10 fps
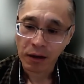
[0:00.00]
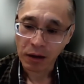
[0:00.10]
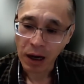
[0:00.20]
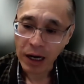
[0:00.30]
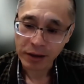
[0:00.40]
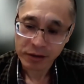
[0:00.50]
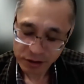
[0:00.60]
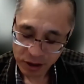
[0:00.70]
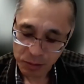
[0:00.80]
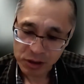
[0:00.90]
others
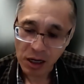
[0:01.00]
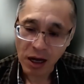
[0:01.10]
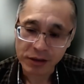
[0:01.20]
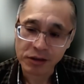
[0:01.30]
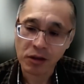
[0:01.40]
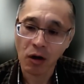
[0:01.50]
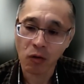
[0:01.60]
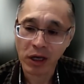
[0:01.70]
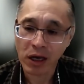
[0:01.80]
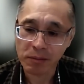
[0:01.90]
commercialize, or
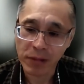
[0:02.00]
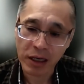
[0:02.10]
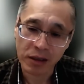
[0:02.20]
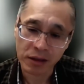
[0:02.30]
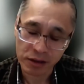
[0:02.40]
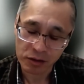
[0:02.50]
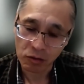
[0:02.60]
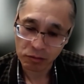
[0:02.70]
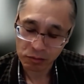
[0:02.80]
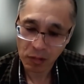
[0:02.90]
we can make it
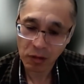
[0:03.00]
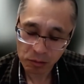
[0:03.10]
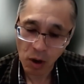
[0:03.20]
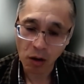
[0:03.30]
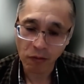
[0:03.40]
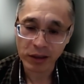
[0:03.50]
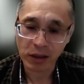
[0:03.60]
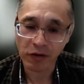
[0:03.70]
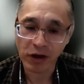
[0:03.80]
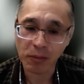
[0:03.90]
more widely
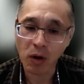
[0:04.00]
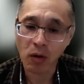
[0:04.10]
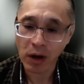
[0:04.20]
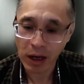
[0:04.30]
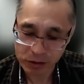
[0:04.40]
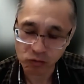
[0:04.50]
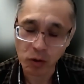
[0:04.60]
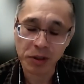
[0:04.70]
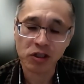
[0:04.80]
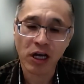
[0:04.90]
available, will
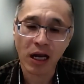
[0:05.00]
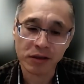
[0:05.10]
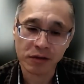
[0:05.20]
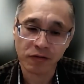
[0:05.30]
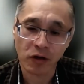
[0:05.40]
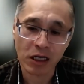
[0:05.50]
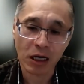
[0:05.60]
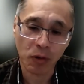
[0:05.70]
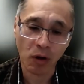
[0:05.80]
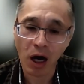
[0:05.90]
be challenged. For
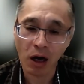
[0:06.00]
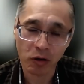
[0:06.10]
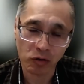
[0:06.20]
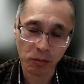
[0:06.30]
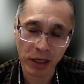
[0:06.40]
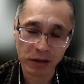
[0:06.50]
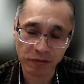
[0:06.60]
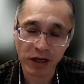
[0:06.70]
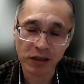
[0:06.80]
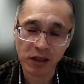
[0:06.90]
example, how can we make the
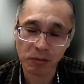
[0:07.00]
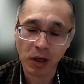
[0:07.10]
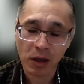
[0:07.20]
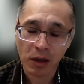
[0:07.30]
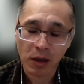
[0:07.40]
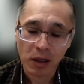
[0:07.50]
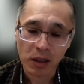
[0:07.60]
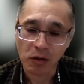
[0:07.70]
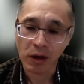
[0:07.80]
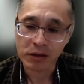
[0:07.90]
phantom
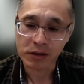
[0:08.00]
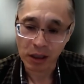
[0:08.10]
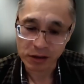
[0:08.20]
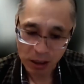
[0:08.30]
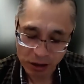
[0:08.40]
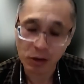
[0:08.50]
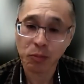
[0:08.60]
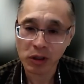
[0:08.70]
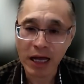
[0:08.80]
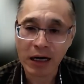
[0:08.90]
as a
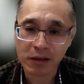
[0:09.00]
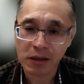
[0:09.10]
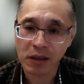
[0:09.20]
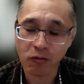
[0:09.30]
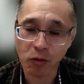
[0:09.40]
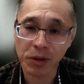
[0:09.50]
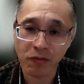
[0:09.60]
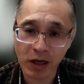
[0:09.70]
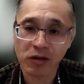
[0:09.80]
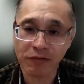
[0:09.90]
product? That will be
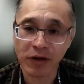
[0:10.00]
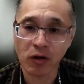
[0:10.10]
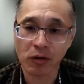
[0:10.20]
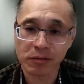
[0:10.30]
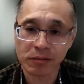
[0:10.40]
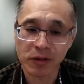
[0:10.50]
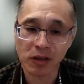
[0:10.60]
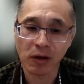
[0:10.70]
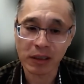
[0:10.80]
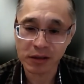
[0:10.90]
very difficult.
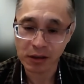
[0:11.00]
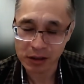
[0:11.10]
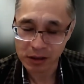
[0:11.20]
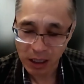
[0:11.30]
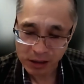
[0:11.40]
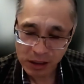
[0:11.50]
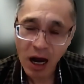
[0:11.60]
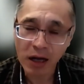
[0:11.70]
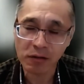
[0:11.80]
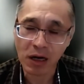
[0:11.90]
It's
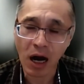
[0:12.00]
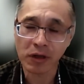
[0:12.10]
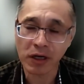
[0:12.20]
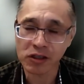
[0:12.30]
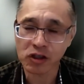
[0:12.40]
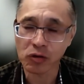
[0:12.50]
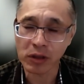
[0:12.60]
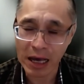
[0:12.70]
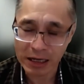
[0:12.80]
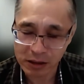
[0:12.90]
currently still
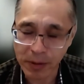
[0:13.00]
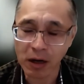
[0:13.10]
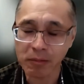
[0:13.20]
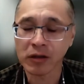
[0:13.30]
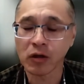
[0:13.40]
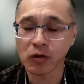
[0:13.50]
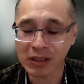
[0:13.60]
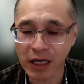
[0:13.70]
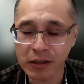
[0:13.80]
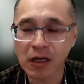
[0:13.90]
the experimental
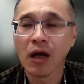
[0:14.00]
stage.